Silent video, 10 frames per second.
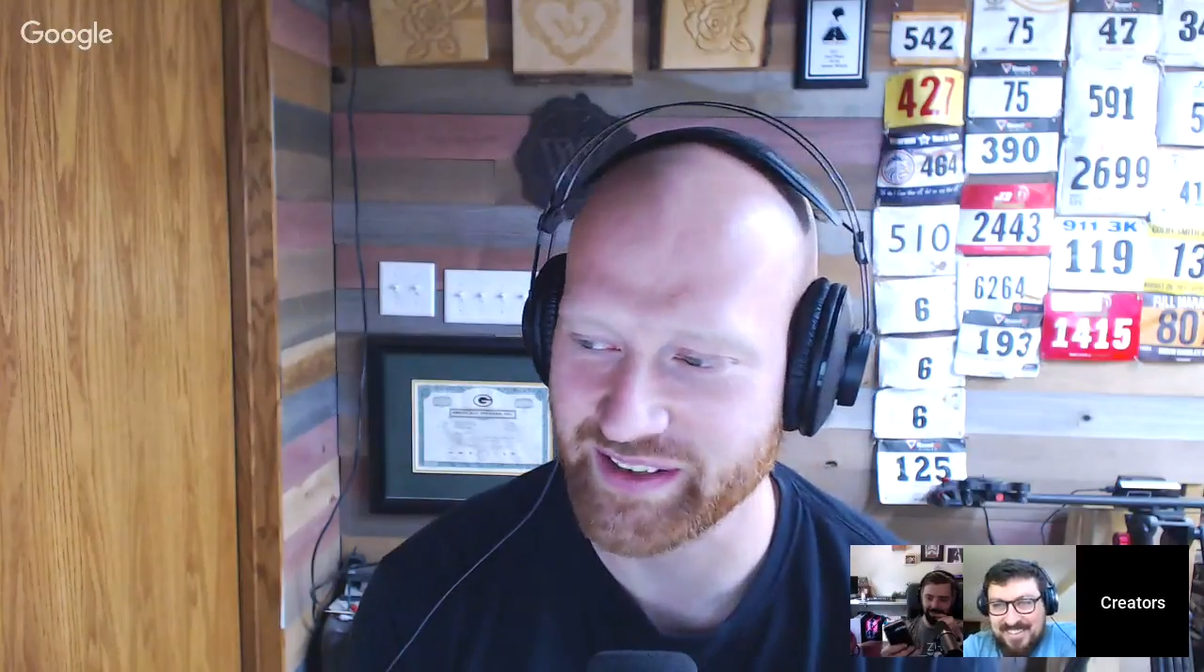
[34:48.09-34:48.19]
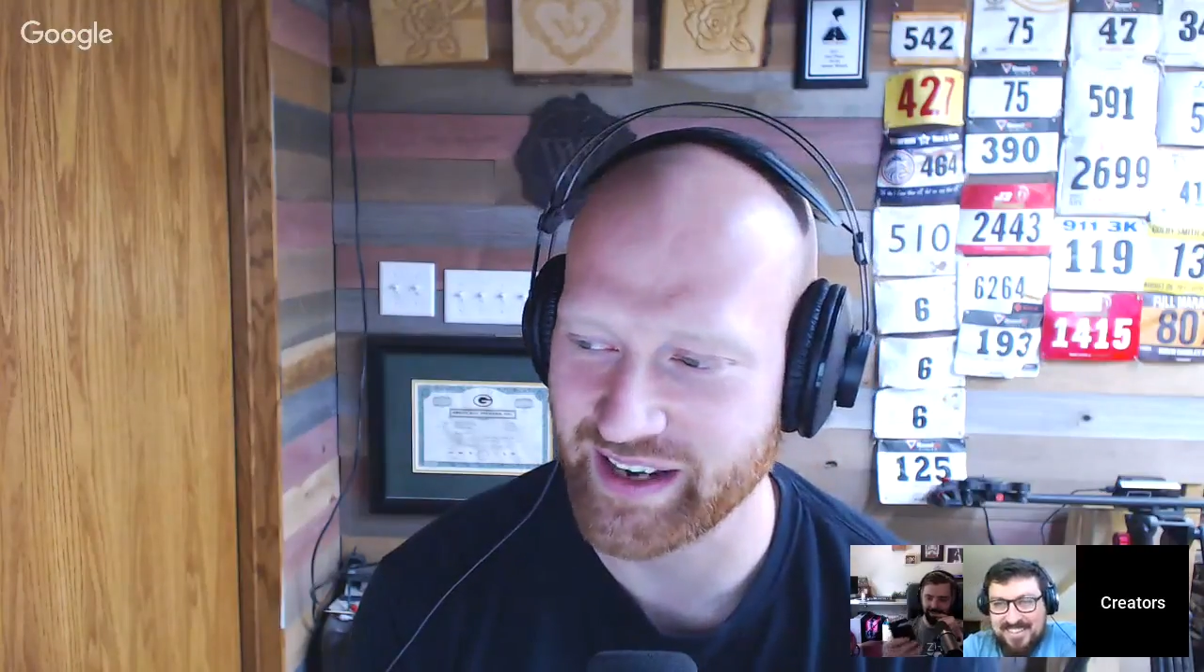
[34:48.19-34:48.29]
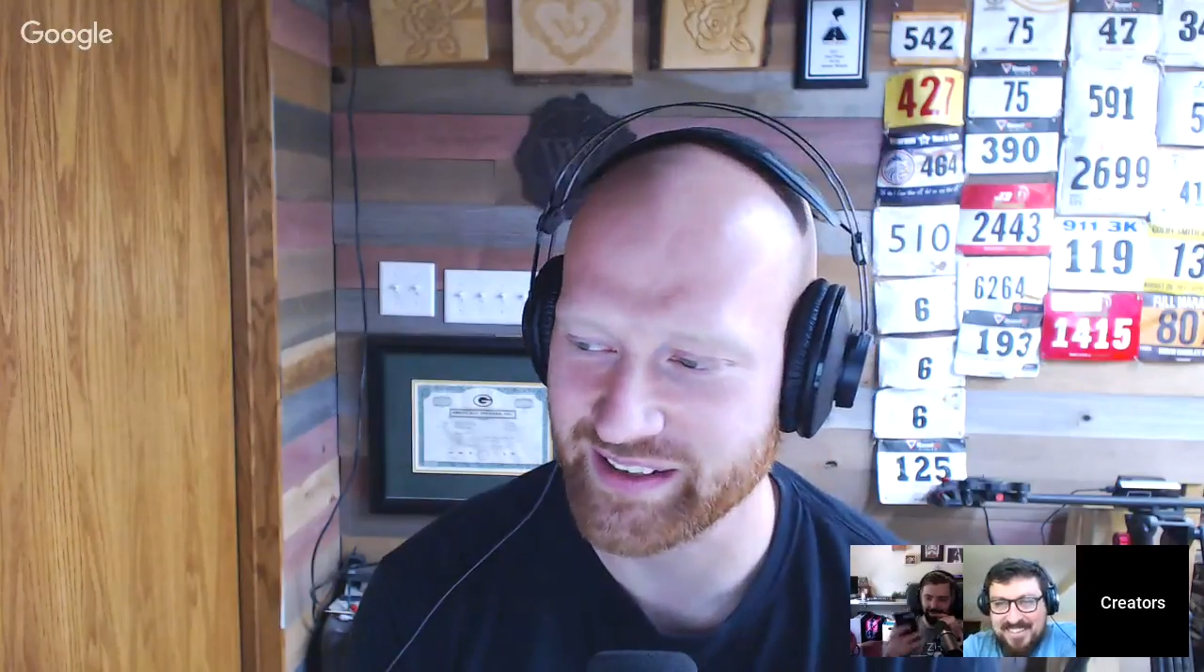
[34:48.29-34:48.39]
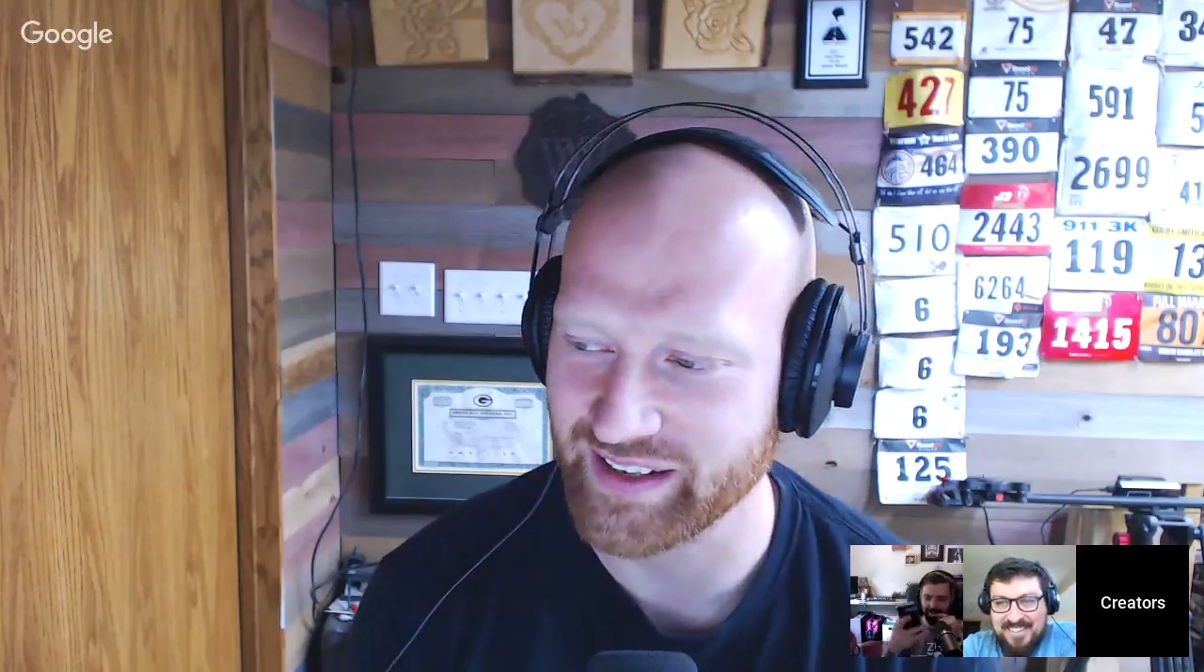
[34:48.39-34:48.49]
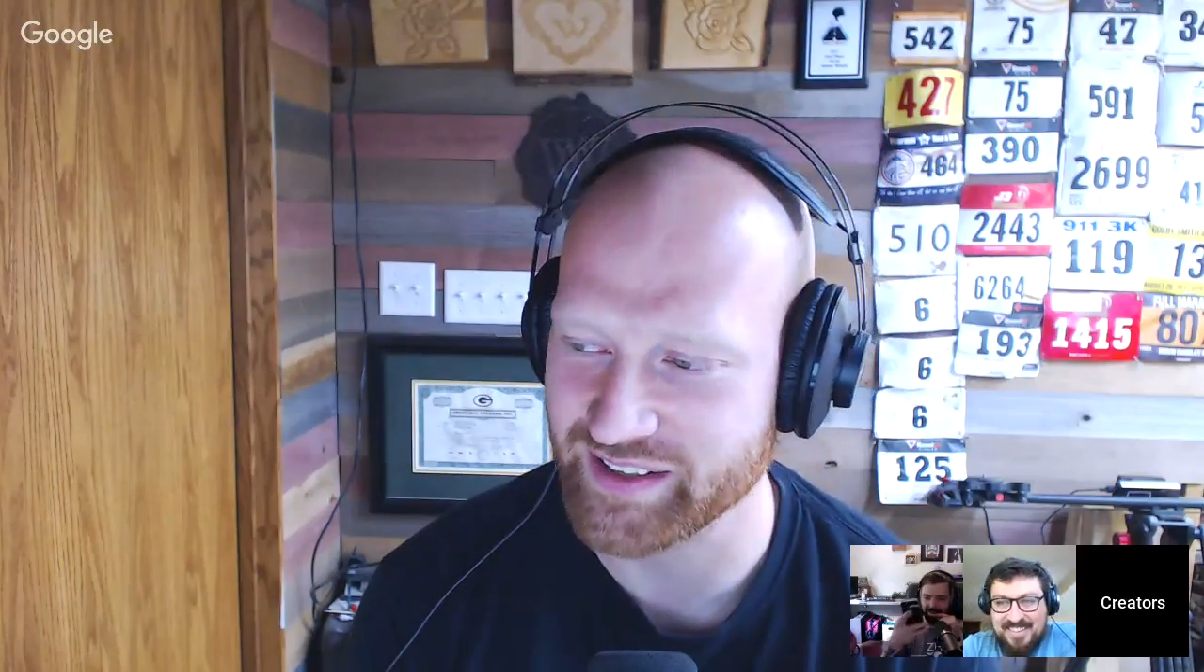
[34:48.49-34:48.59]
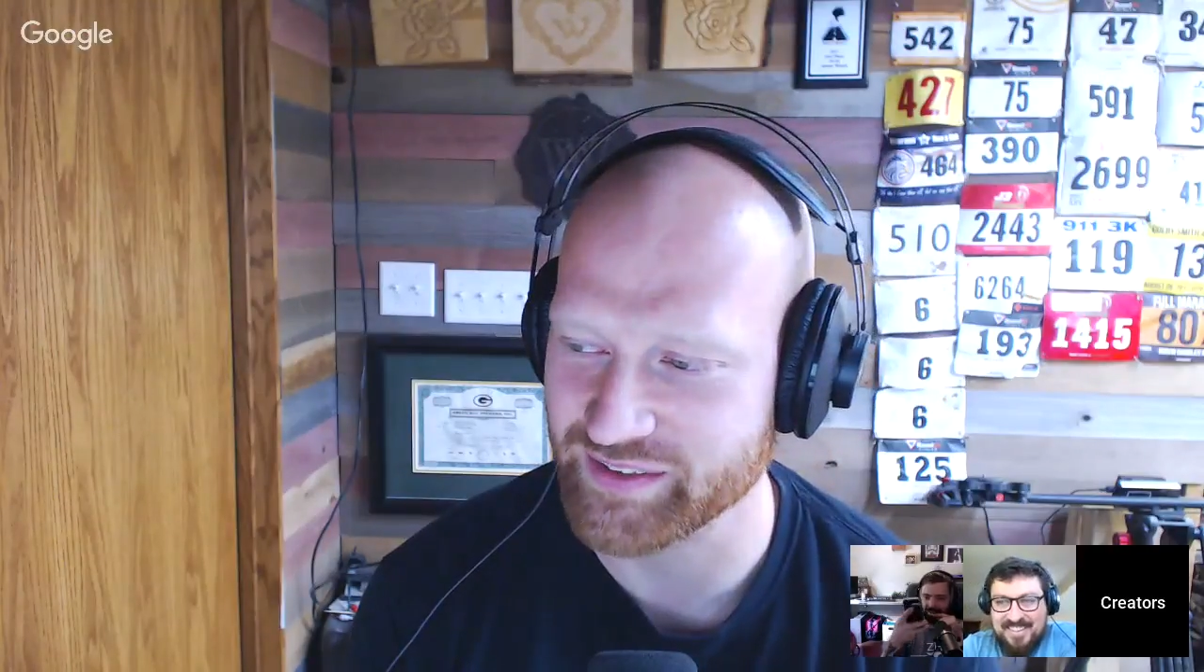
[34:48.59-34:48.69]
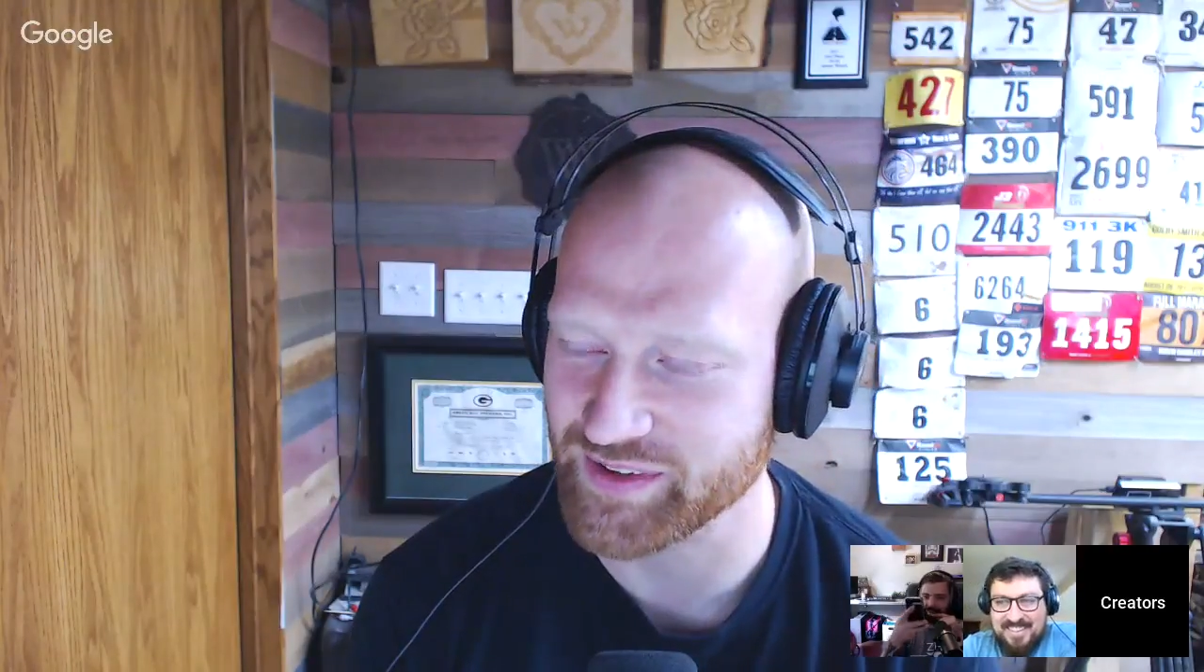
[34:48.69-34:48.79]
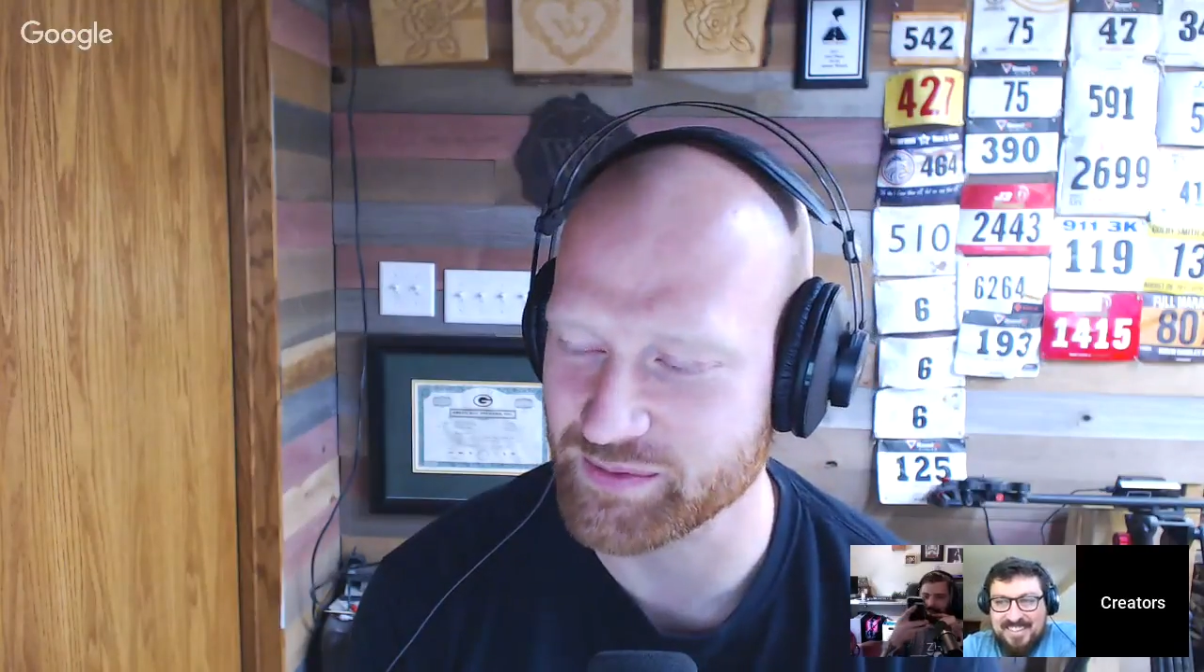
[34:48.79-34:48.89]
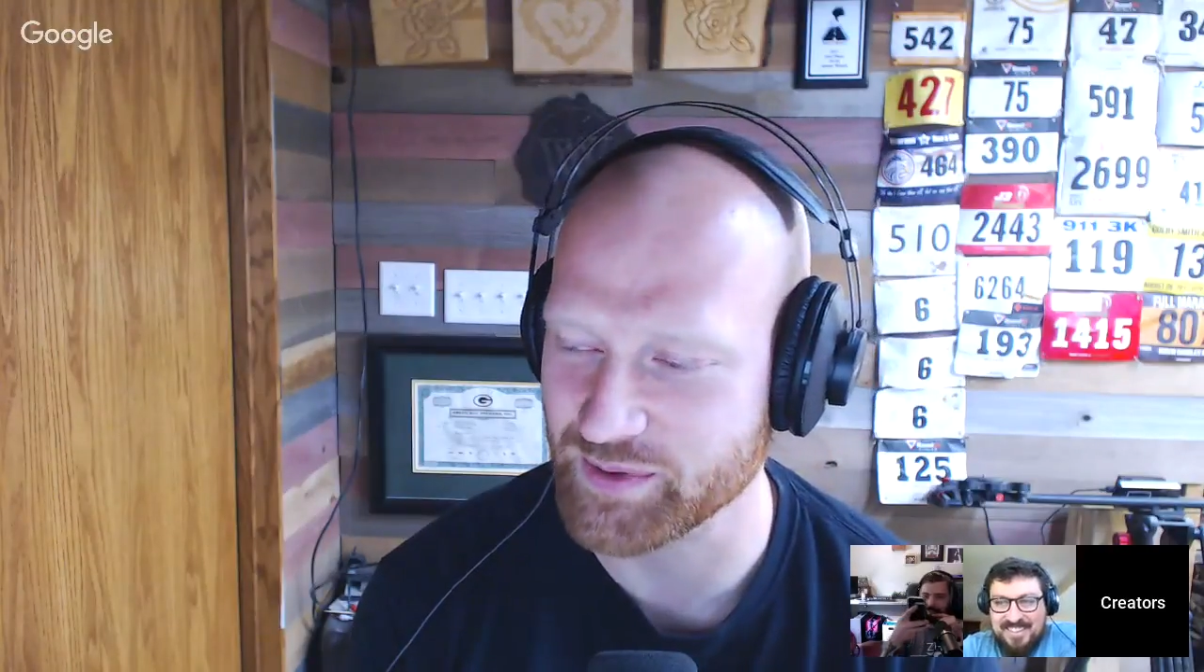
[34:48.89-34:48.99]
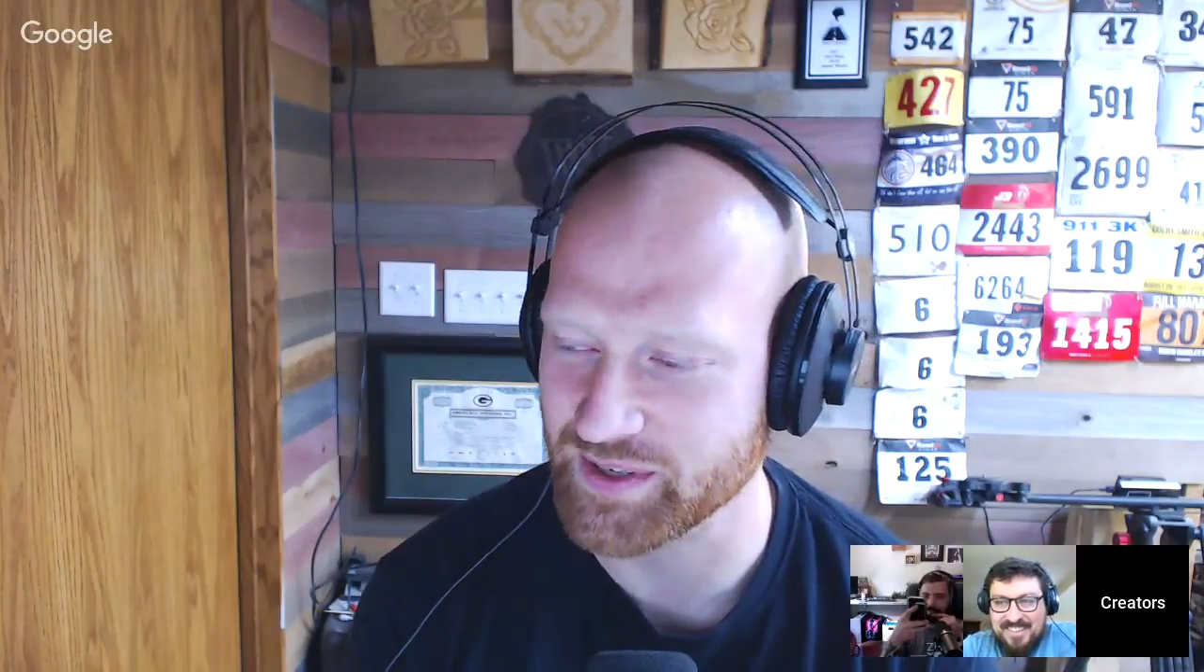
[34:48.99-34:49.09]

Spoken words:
guidelines for this